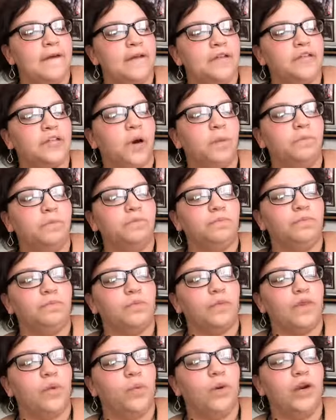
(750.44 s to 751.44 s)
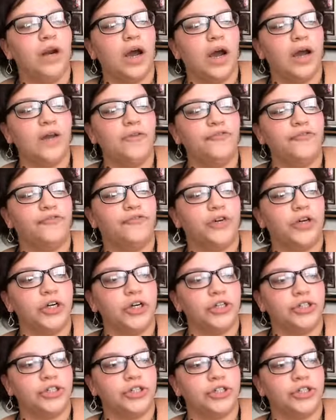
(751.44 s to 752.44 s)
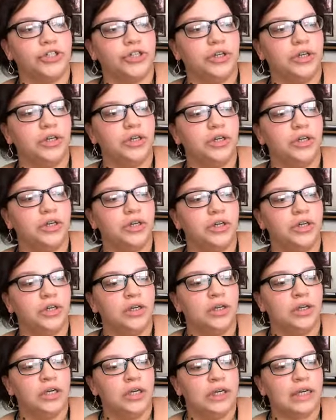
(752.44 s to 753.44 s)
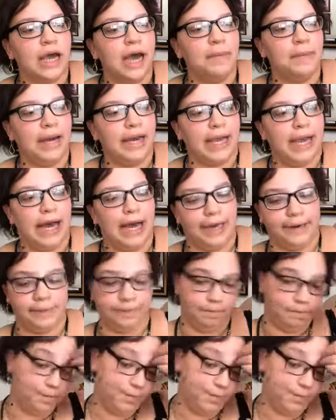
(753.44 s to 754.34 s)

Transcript: So, when I first got my guide,